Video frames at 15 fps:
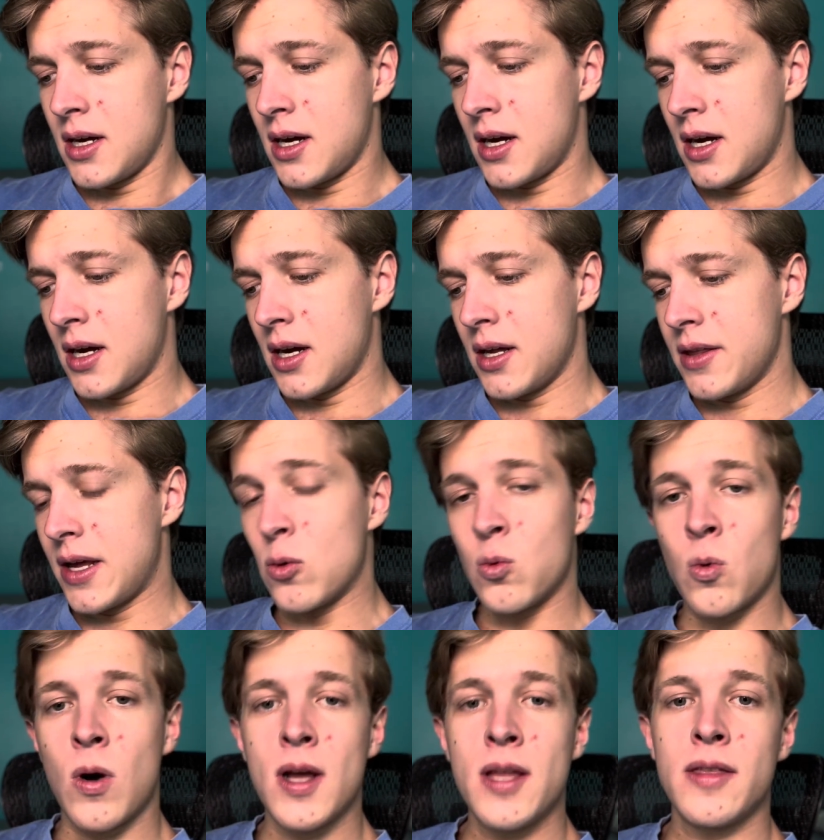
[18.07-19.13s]
Uh, they
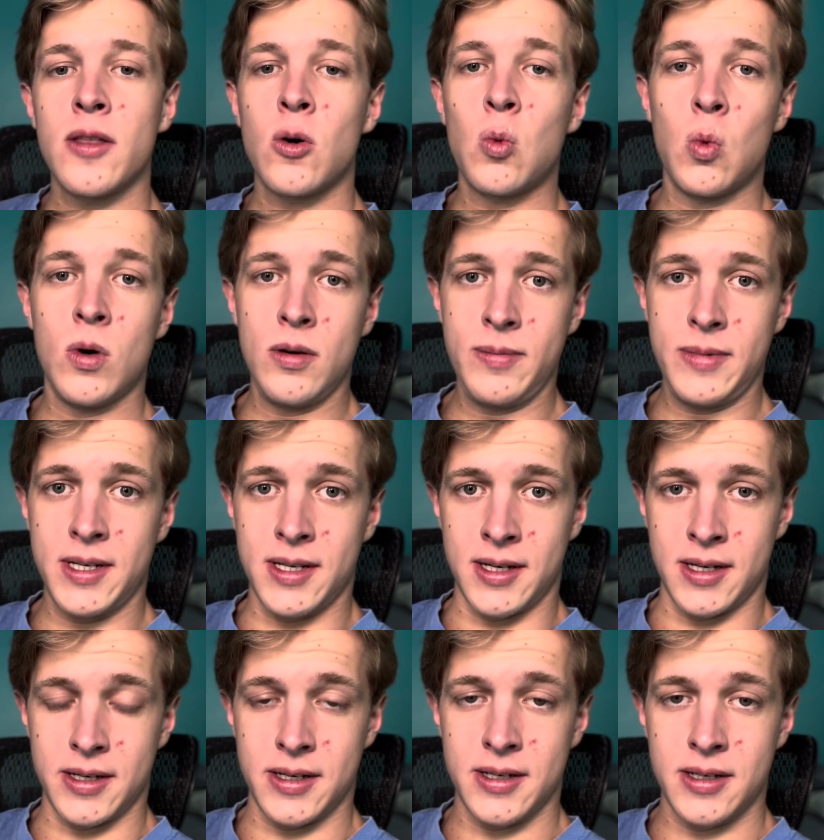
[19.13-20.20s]
want the
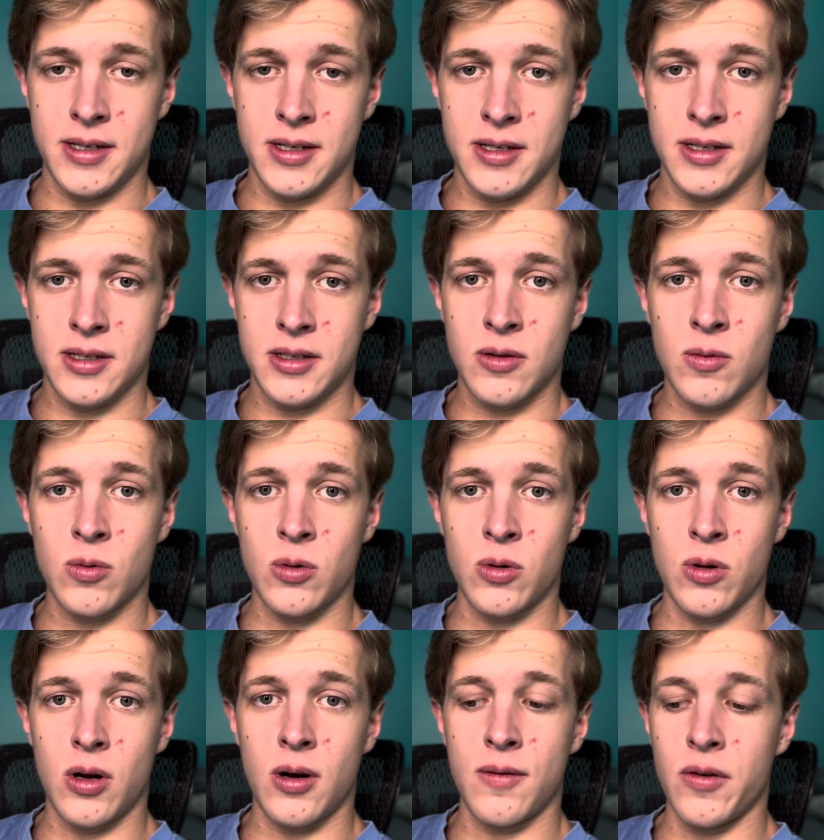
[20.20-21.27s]
woman to rule
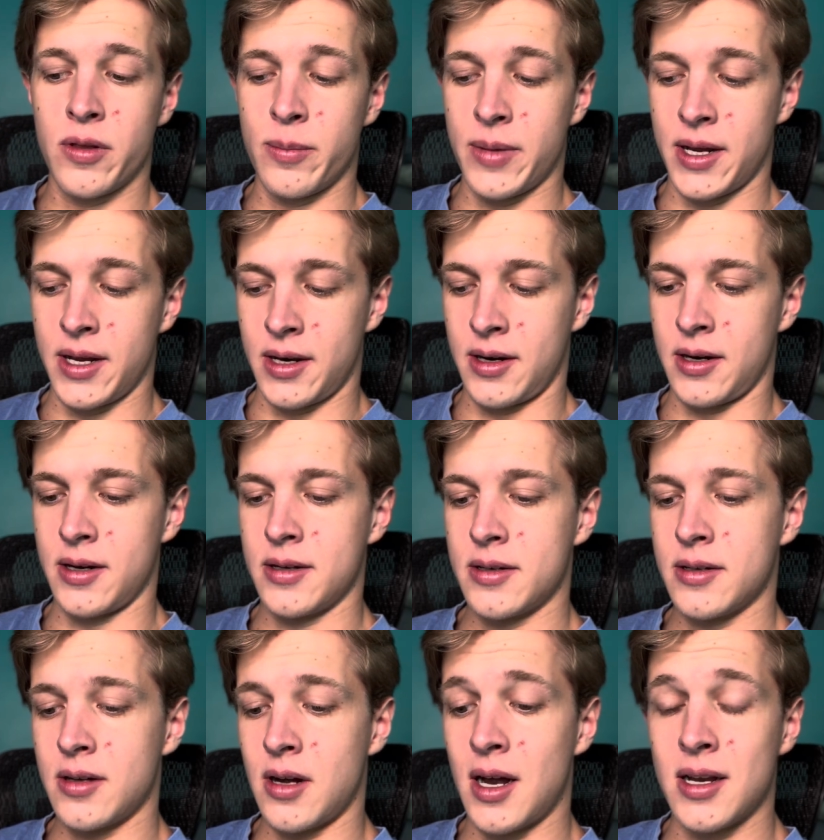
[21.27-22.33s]
over the men.
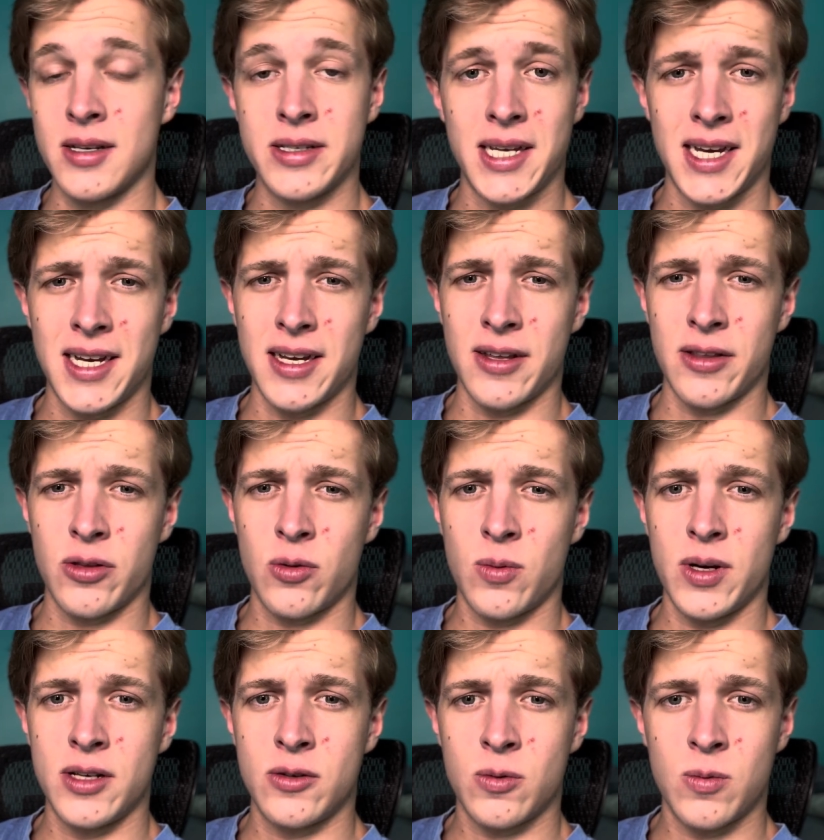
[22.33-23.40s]
Isaiah
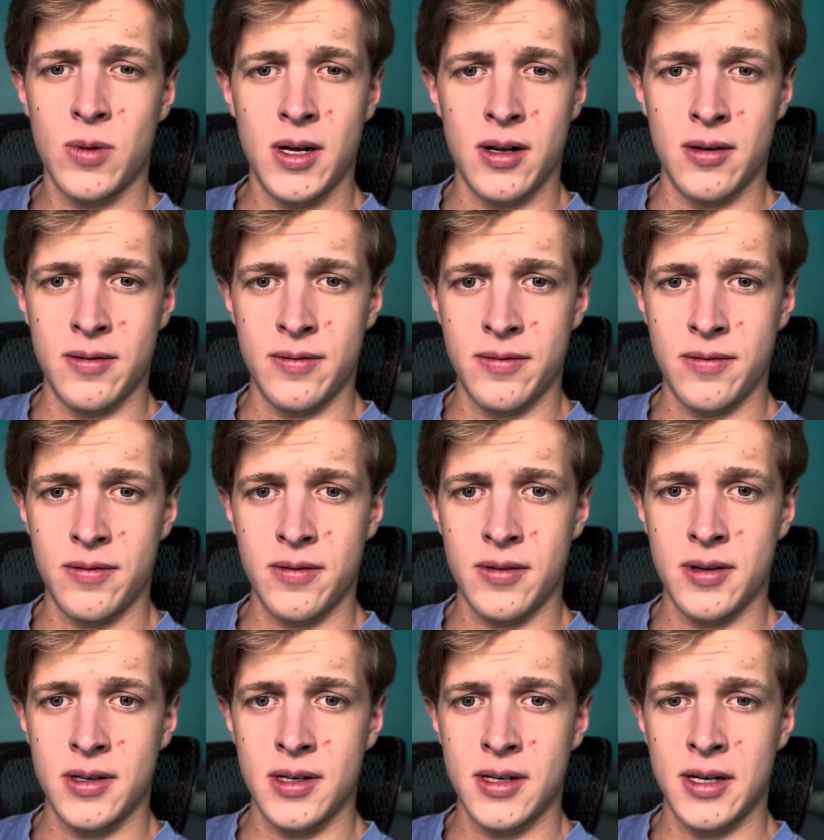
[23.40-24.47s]
3.12,
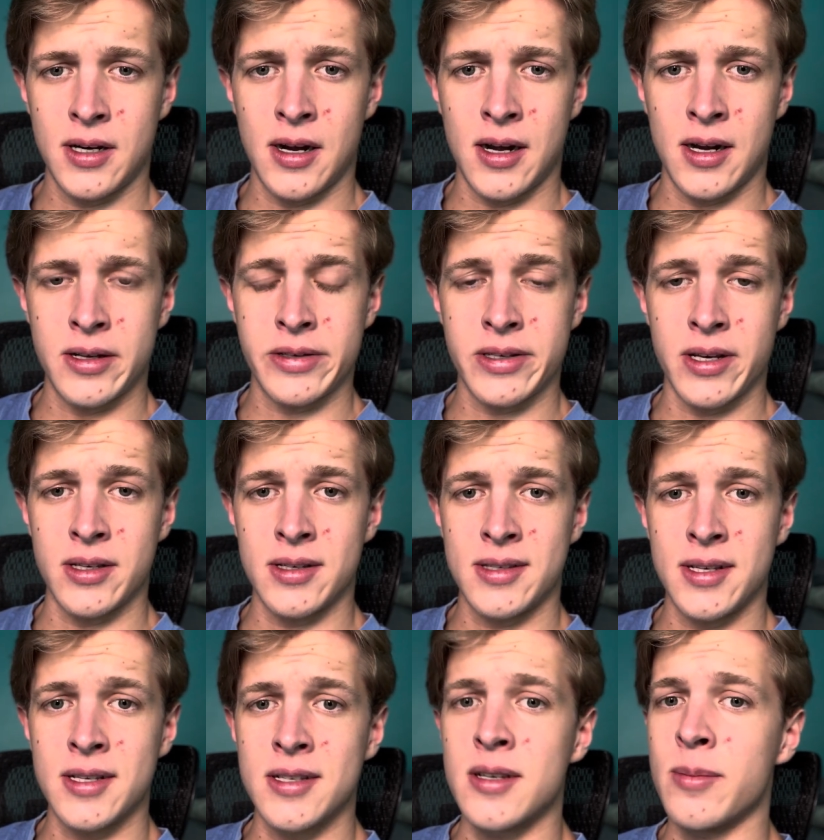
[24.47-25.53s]
God says
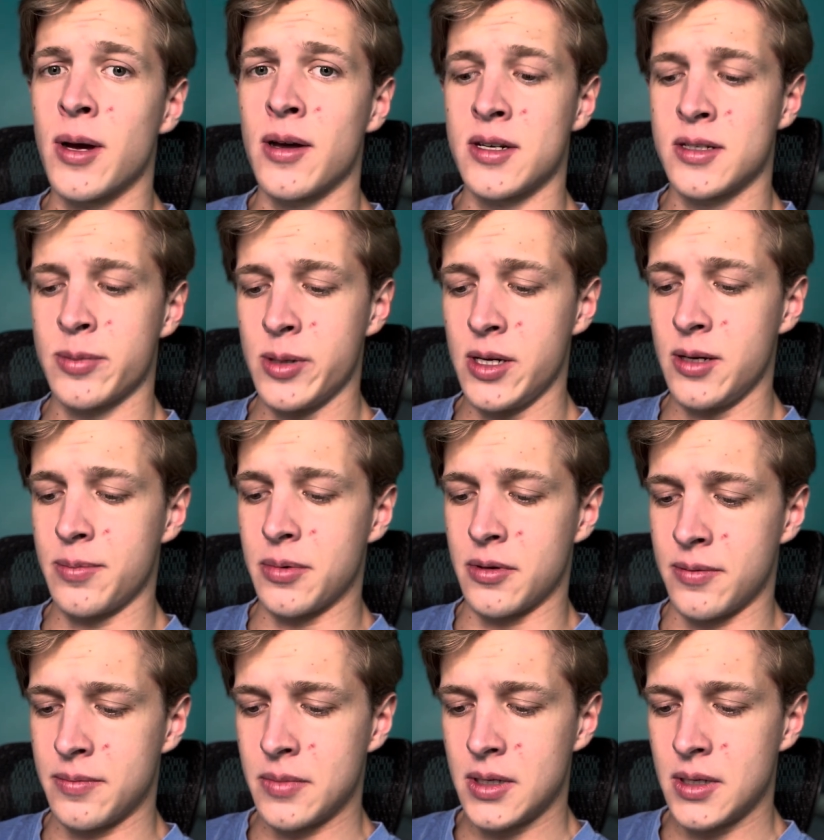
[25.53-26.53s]
this about his people.